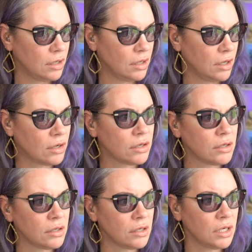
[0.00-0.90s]

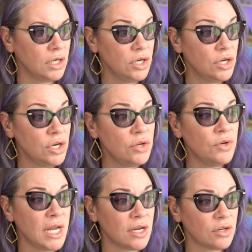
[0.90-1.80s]
Our new
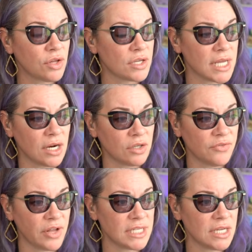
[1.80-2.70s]
Neanderthal said our
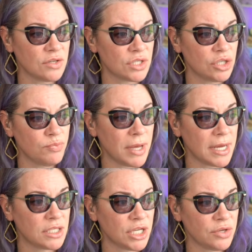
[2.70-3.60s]
defense ego is too
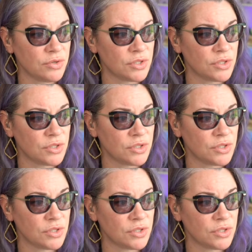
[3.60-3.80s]
big to use